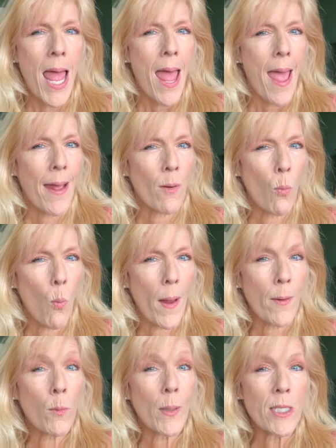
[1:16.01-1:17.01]
And
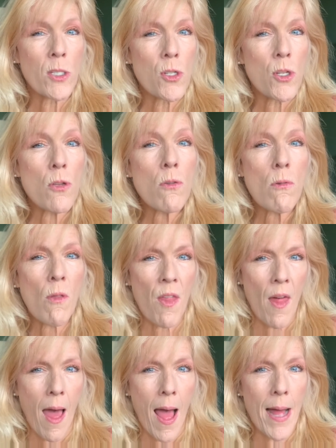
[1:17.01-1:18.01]
when we do
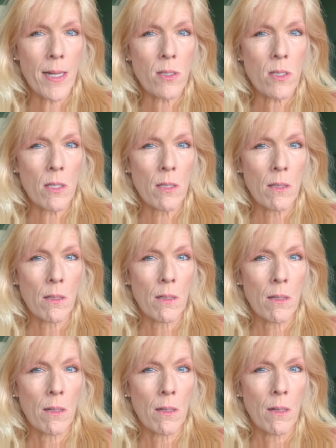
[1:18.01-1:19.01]
that,
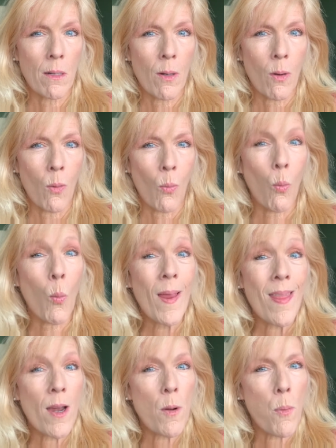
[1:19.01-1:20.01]
we
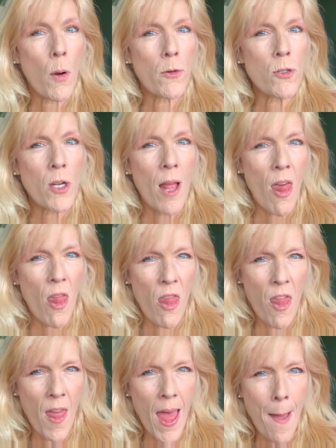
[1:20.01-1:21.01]
then approach
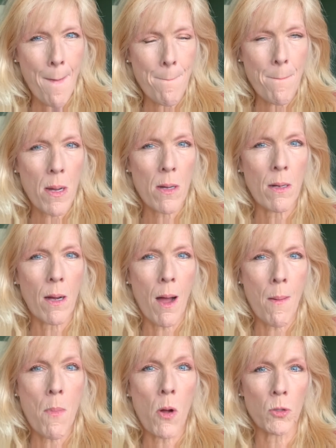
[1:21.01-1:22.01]
them
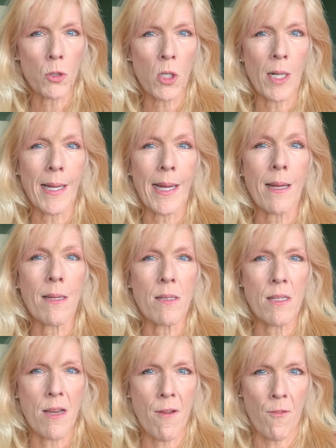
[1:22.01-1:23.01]
emotionally
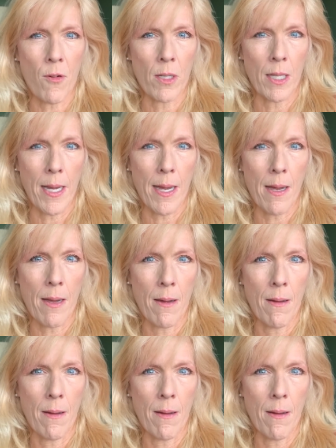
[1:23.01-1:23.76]
differently,